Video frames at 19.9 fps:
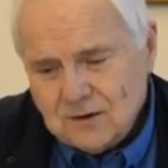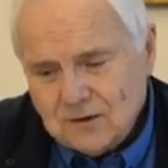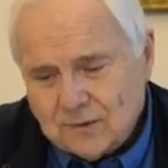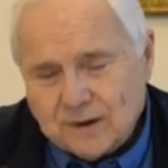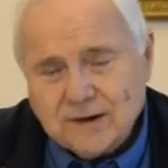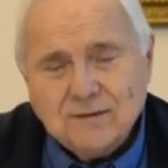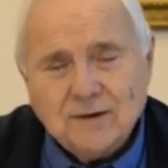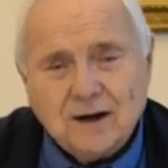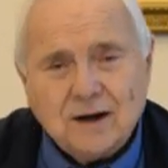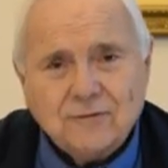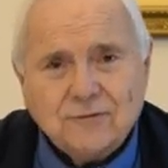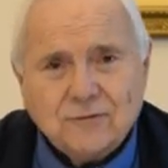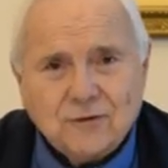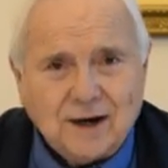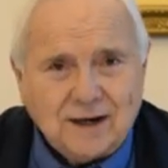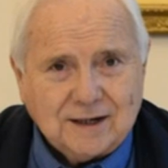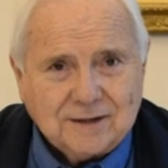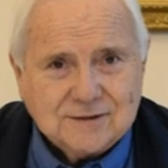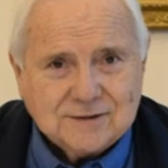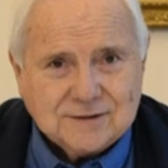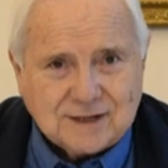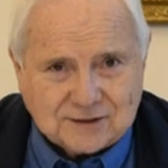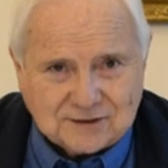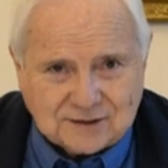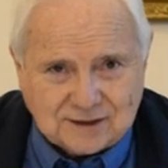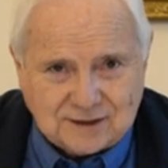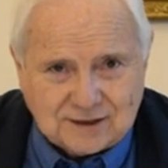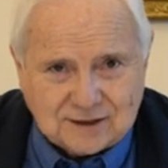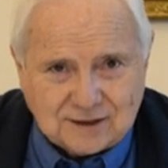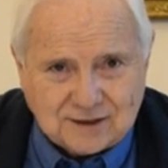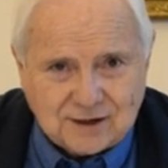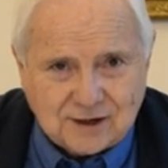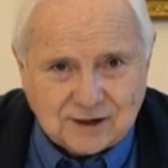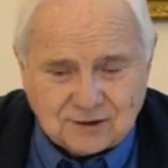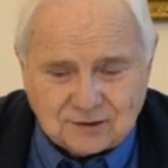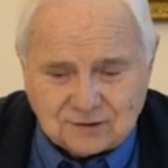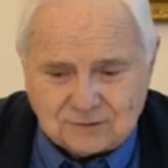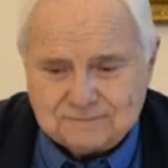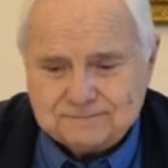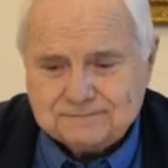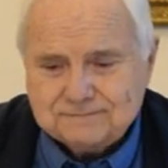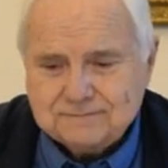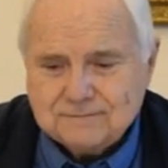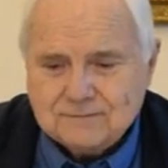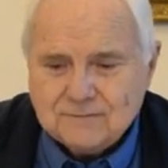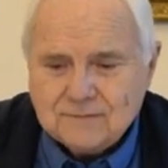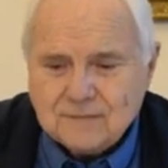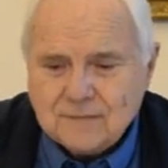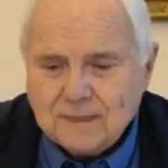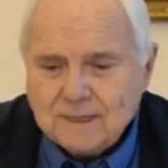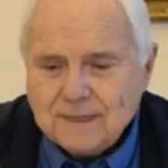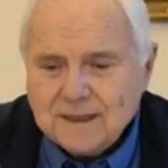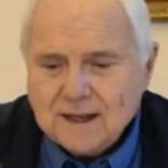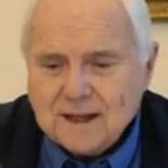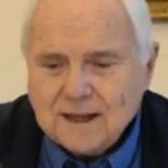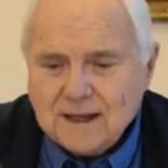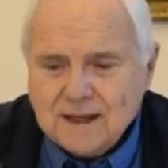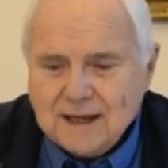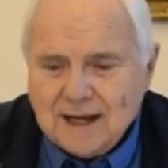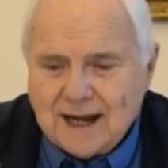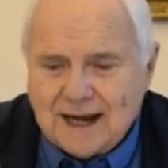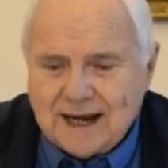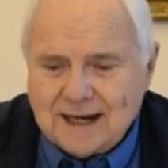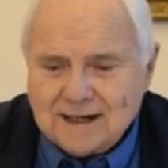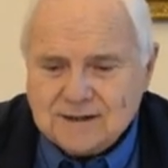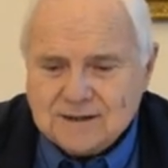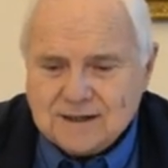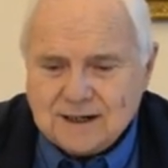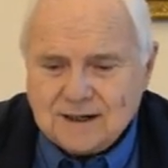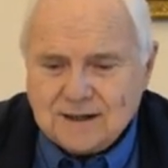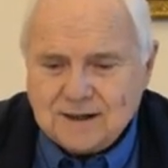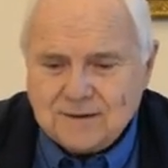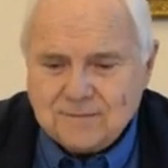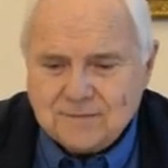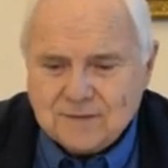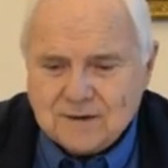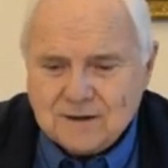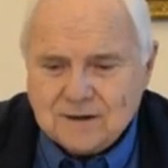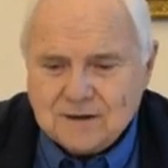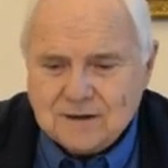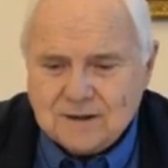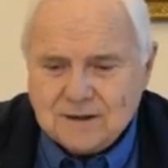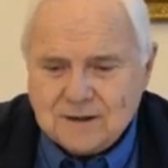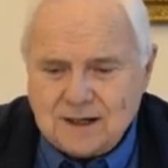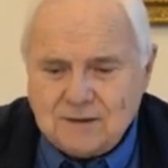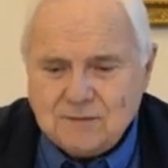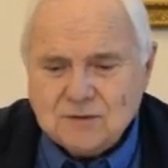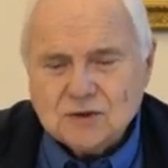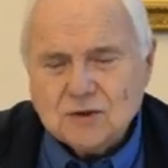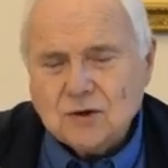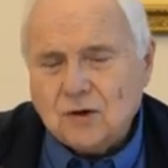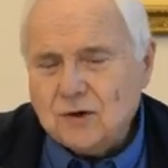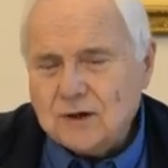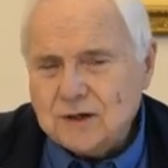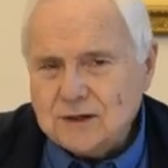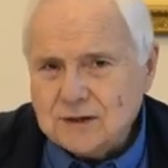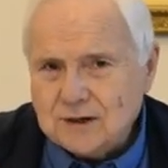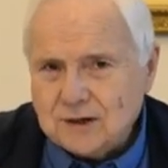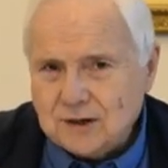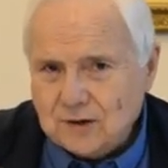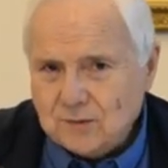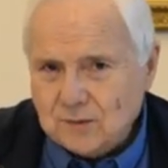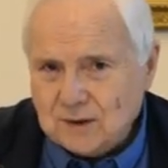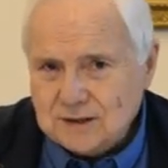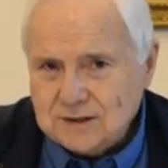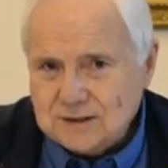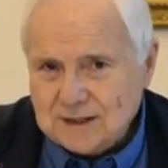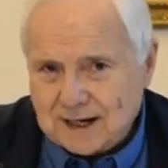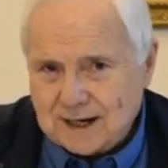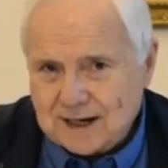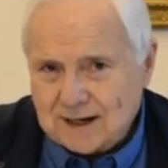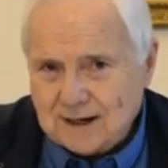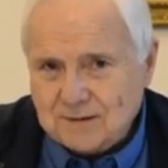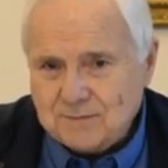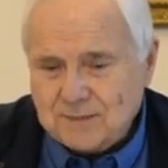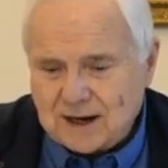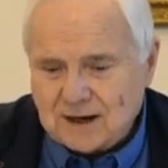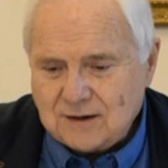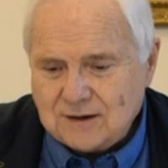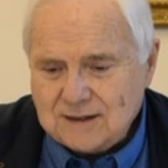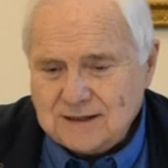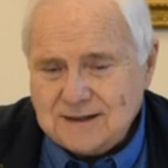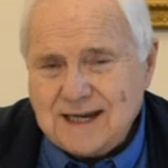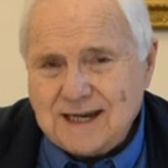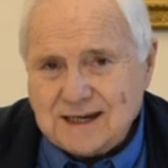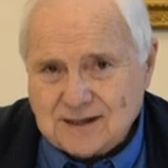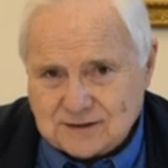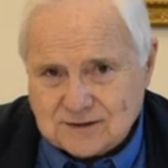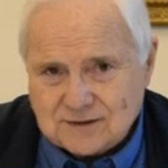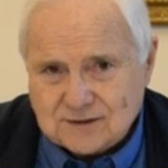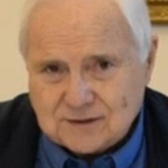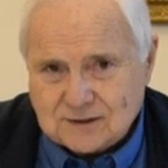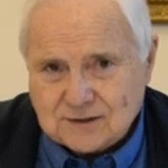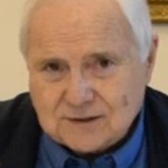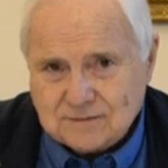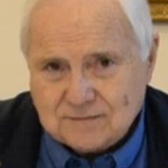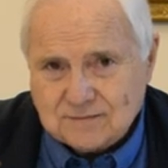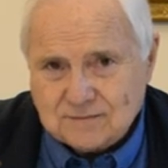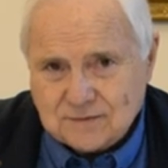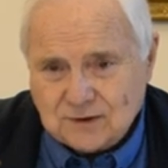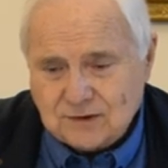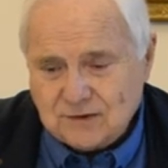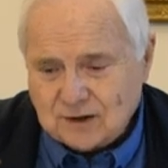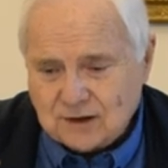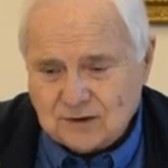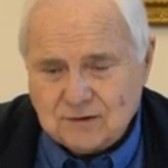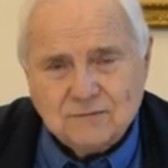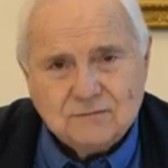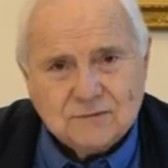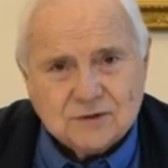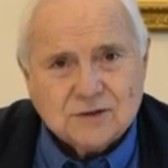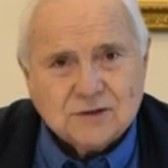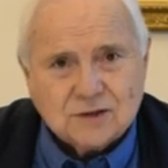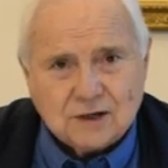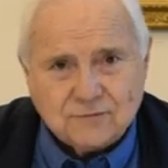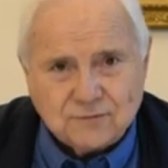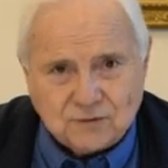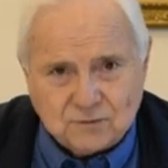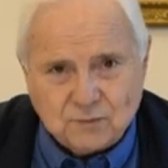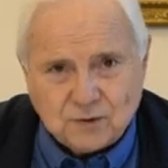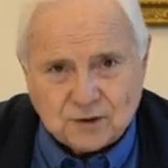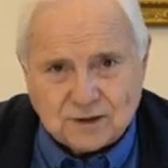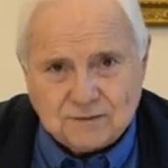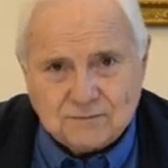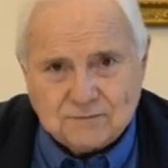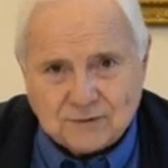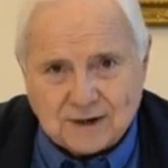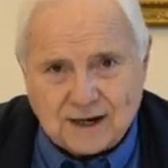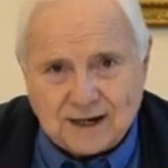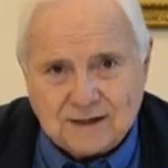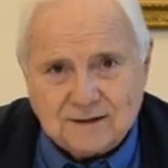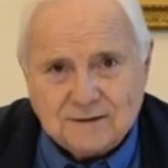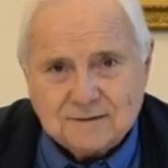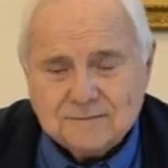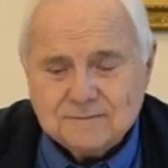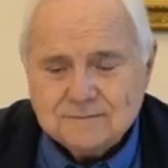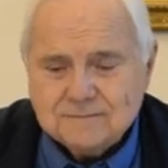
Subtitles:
One of our friends has a little girl. And he was talking to her one day about yeast, you know, the stuff you put in bread.